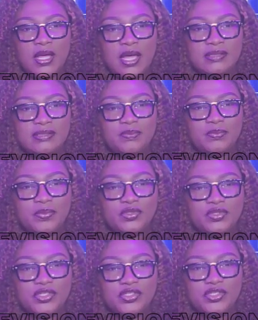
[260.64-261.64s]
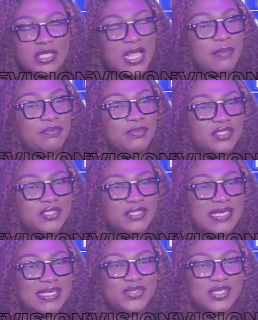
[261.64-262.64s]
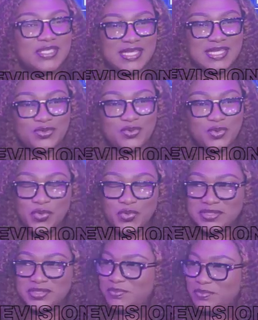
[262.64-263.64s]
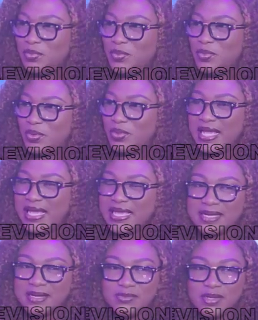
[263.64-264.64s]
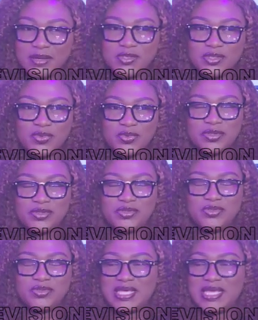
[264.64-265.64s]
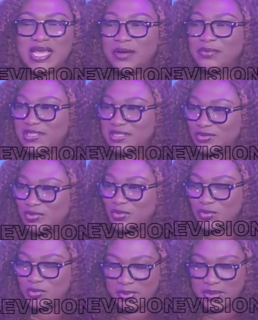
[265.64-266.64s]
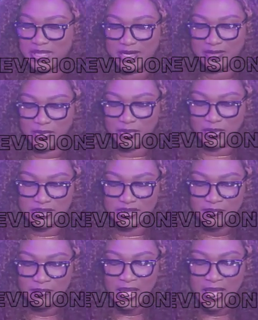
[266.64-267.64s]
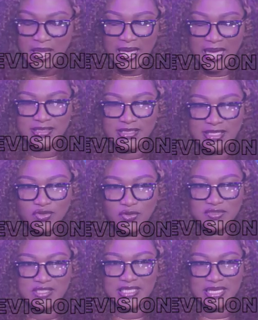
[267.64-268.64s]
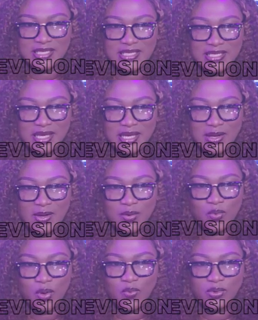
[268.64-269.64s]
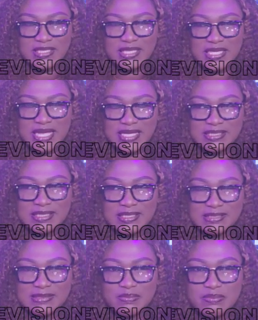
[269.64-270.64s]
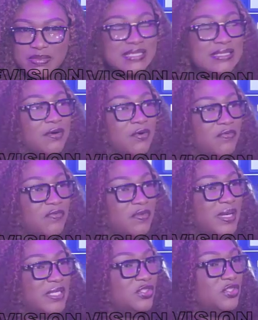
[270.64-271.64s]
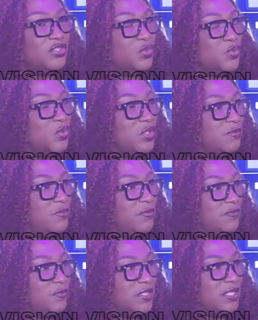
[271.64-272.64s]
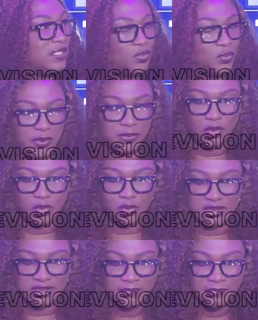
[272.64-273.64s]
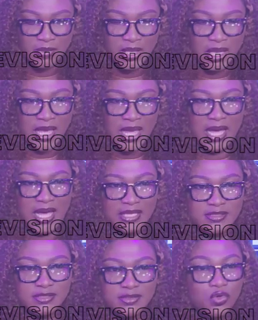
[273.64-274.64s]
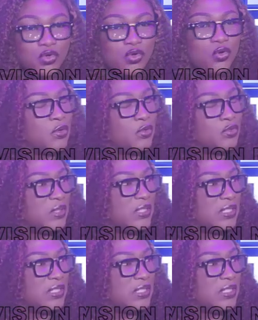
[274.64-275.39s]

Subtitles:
at the position, I'm just interested, curious, more like I'm just curious to see how this is going to play out, because at the end of the day, one would say that this matter of emergency rule is before the Supreme Court, and no lower court will